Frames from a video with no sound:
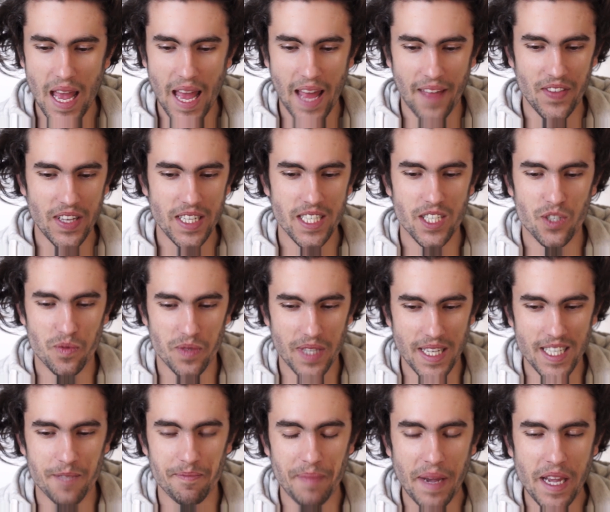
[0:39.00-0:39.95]
And
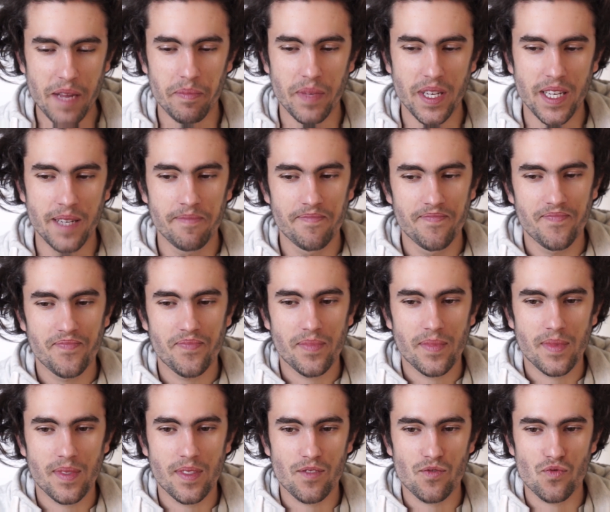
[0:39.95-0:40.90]
this made me
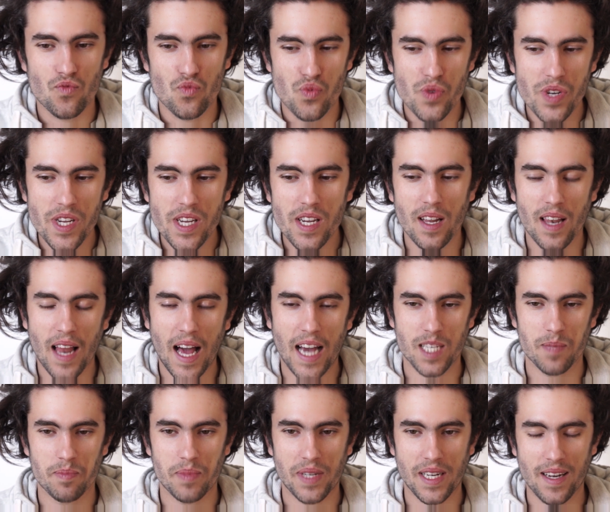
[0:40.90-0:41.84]

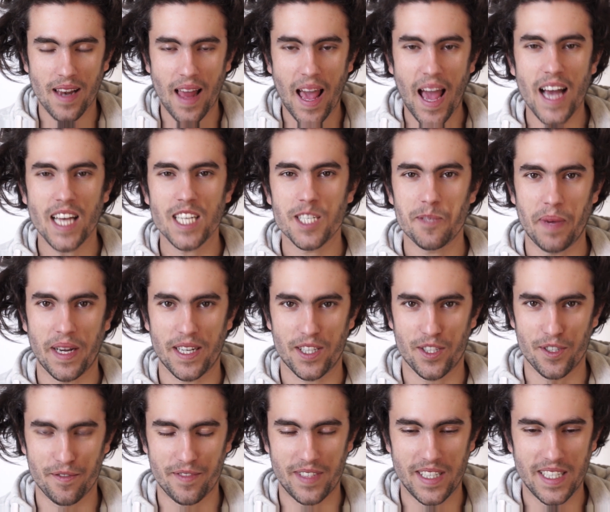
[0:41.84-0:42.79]
realize a particular
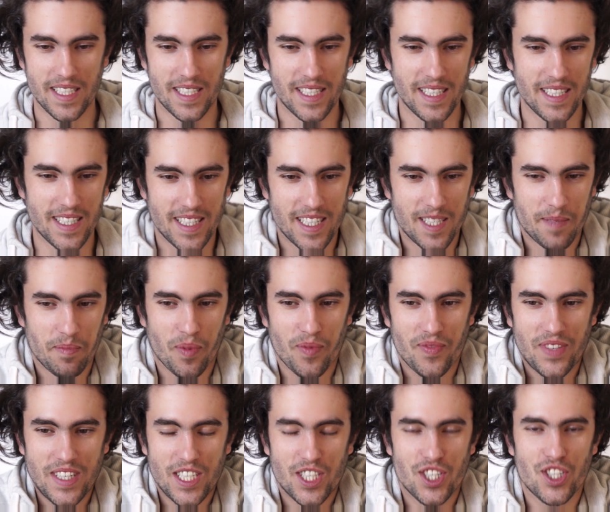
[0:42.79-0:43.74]
aspect of these
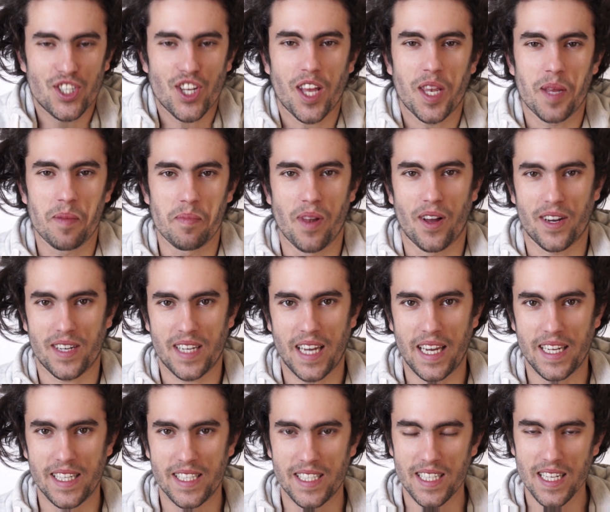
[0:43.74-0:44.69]
subtle
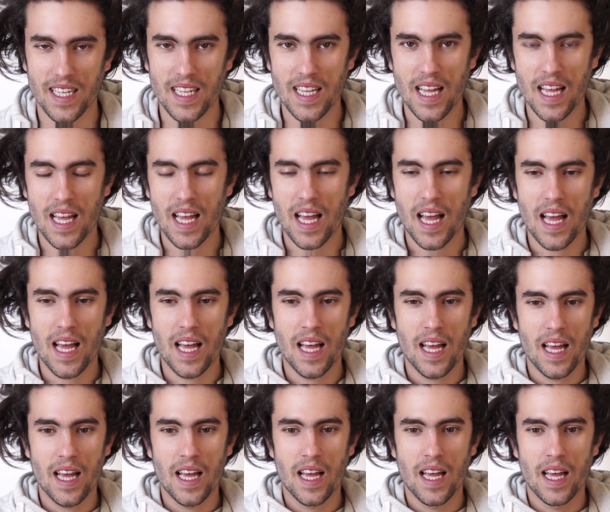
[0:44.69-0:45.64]
blockades.
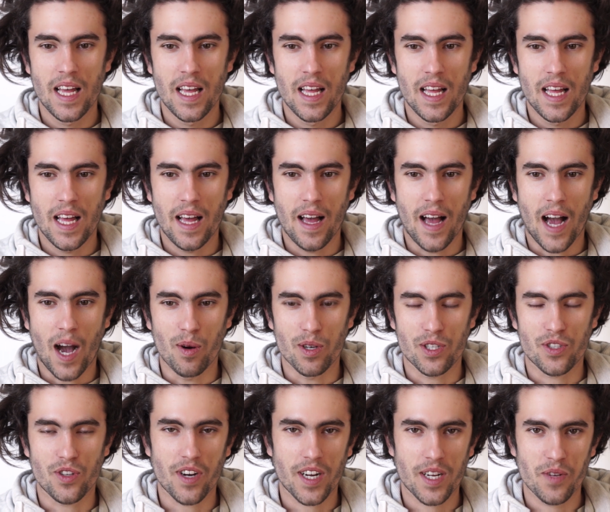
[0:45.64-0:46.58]
I
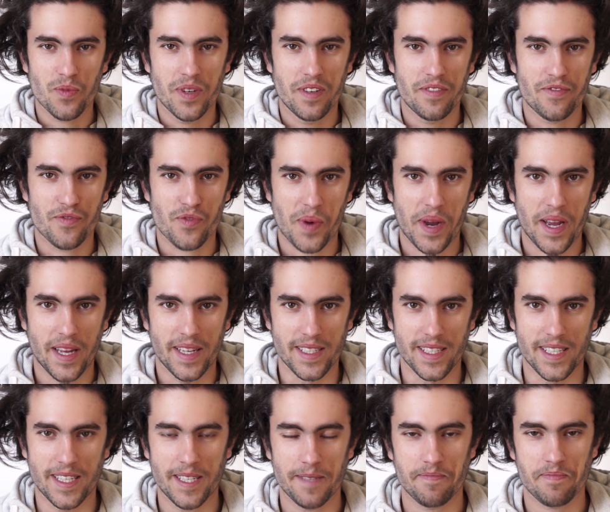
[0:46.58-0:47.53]
was talking with a
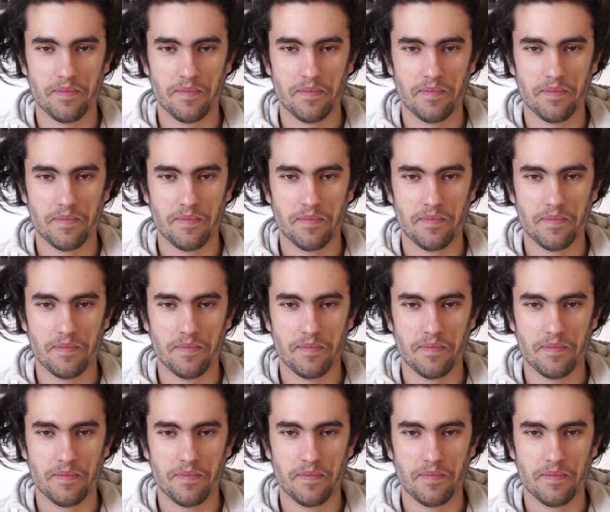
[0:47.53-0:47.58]
friend,